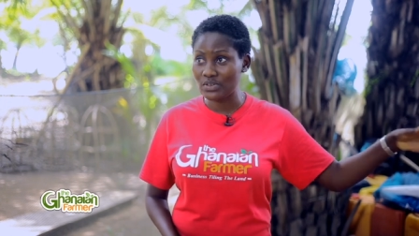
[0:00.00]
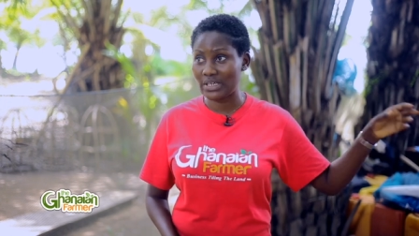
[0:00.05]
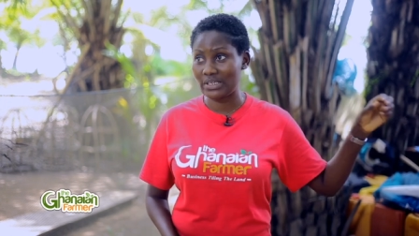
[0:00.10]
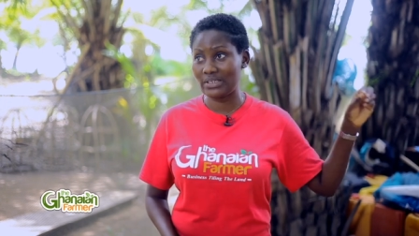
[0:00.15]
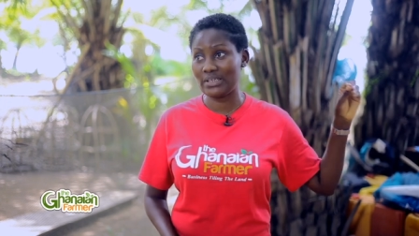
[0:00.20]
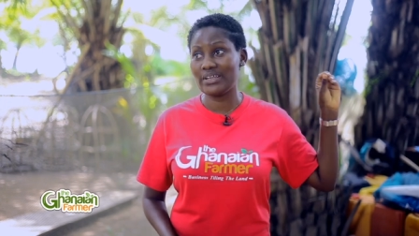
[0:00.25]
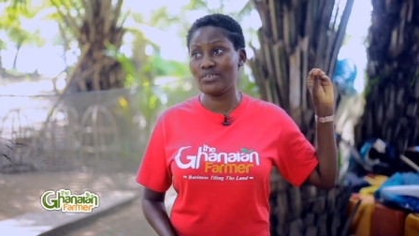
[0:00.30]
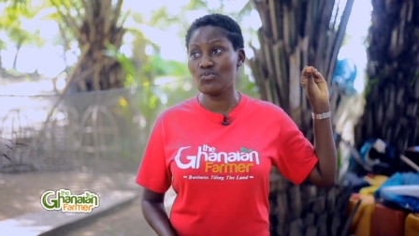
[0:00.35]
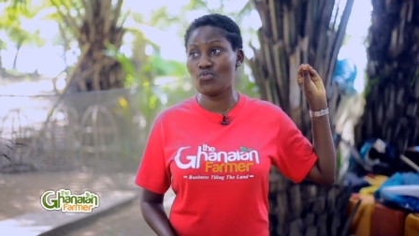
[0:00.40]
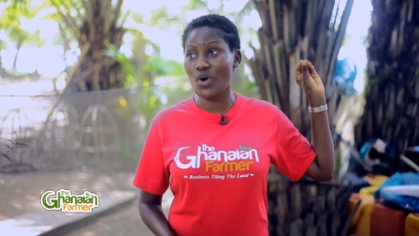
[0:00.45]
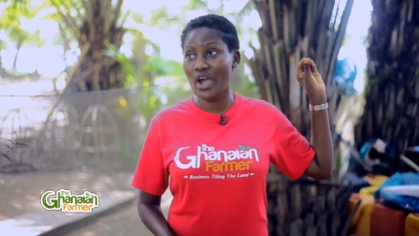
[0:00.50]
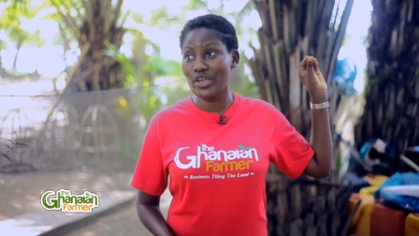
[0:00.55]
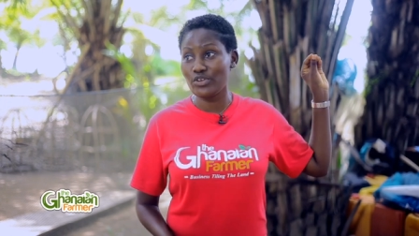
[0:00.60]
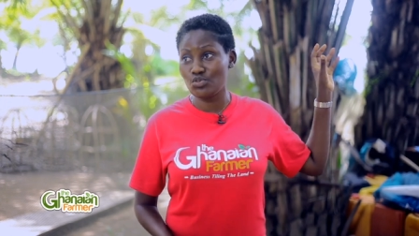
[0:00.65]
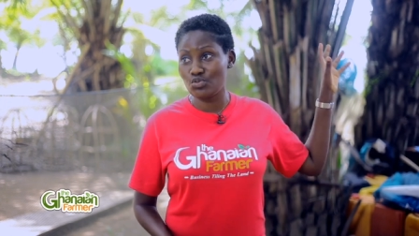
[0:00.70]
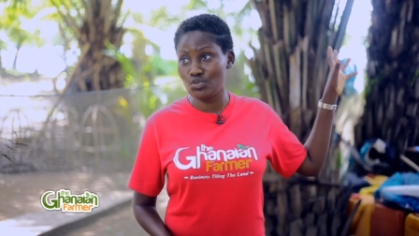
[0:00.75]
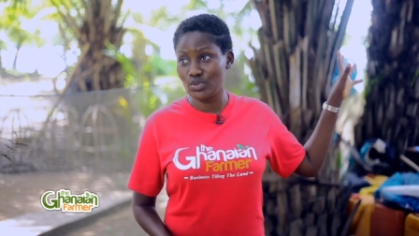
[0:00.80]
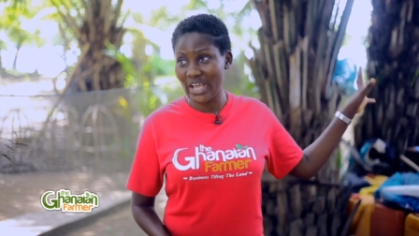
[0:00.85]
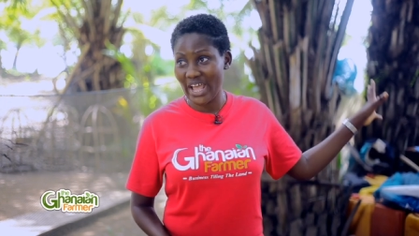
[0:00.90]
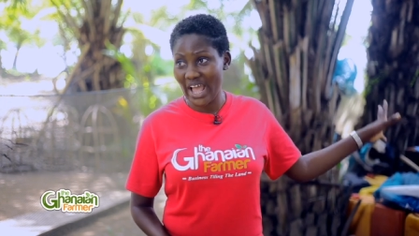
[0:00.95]
and then where you
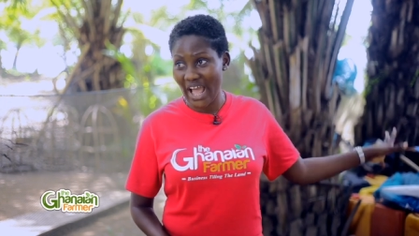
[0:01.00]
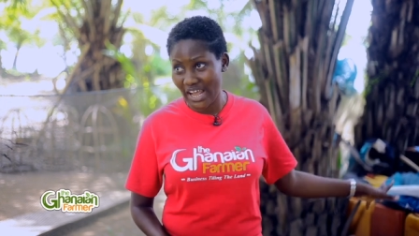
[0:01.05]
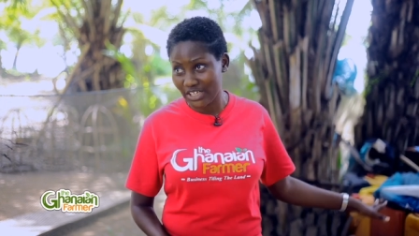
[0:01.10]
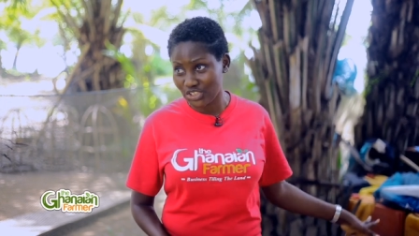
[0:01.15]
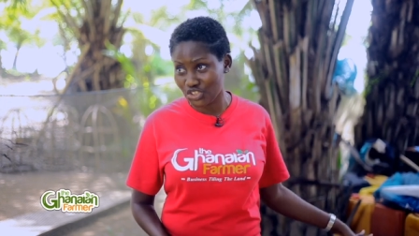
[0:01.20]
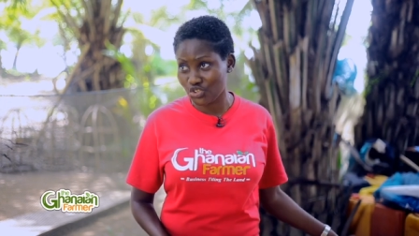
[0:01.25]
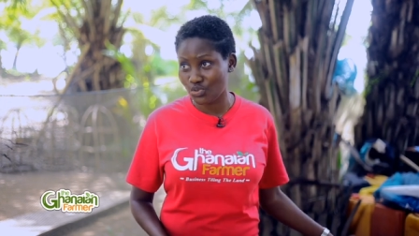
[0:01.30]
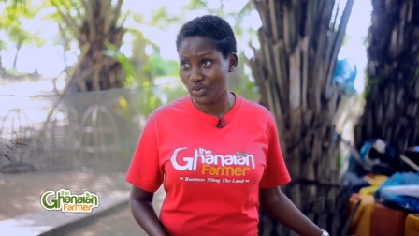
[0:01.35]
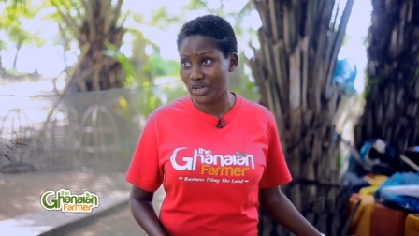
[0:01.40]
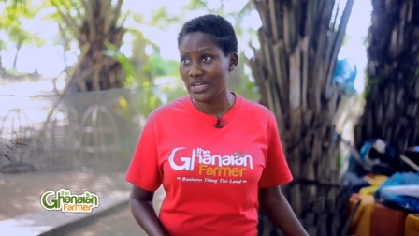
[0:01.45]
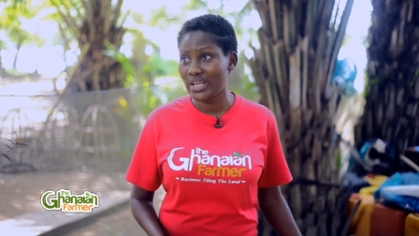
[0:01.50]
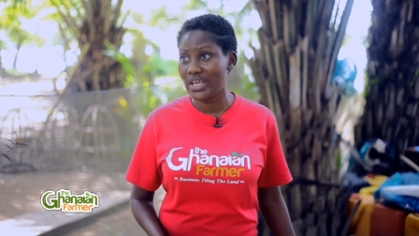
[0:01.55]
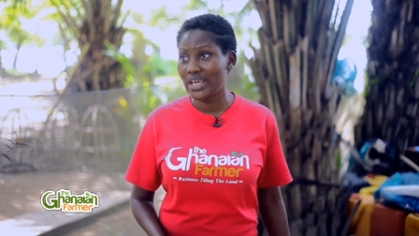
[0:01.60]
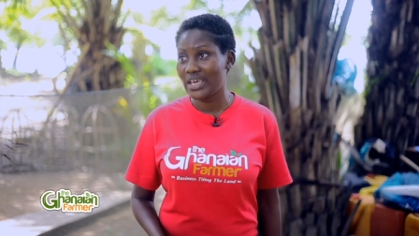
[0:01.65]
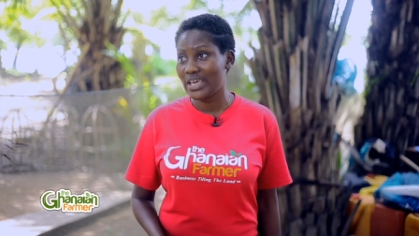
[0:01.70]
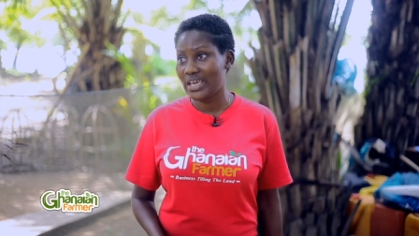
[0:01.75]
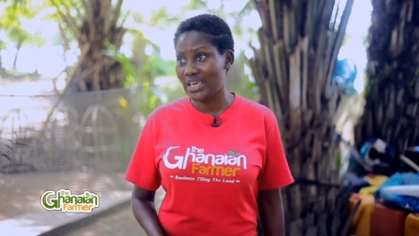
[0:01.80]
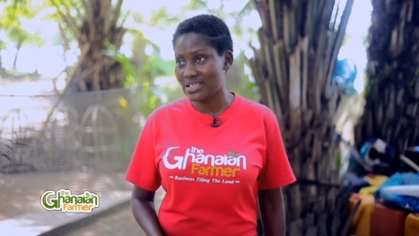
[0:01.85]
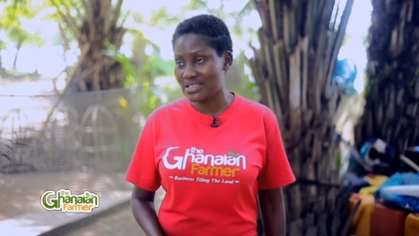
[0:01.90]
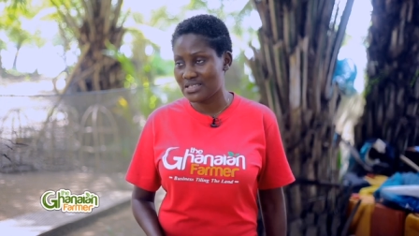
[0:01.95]
do the, the hatchery,
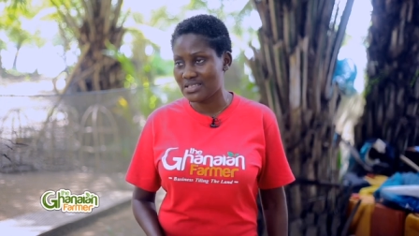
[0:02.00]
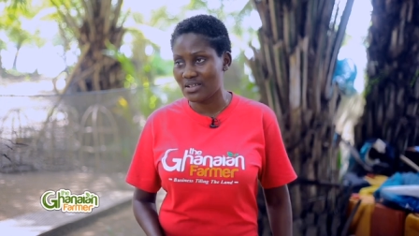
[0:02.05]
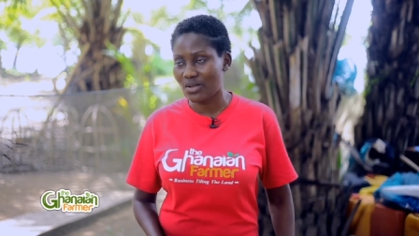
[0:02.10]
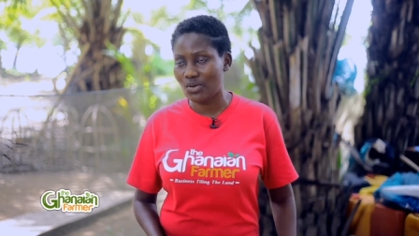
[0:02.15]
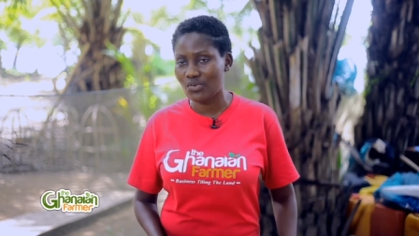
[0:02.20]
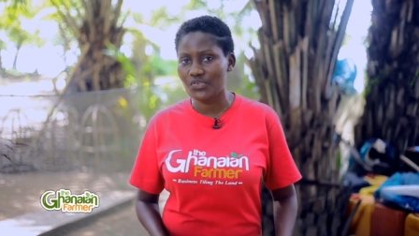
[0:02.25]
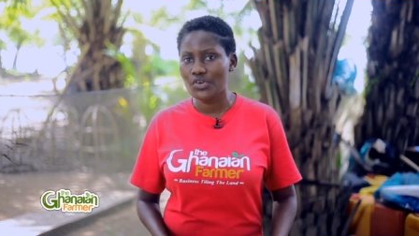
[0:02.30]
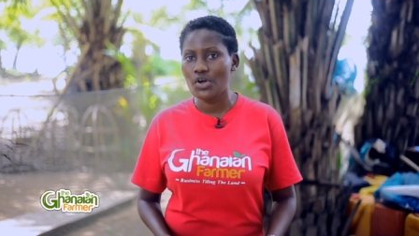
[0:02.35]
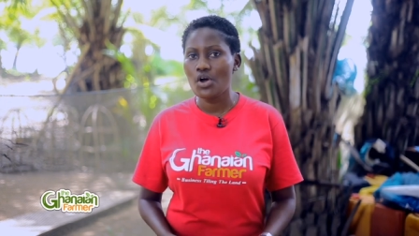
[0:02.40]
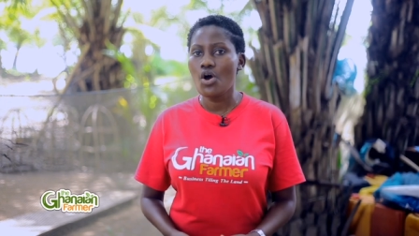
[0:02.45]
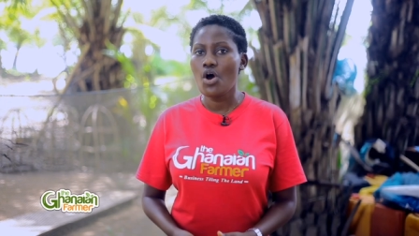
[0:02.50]
hatchery itself.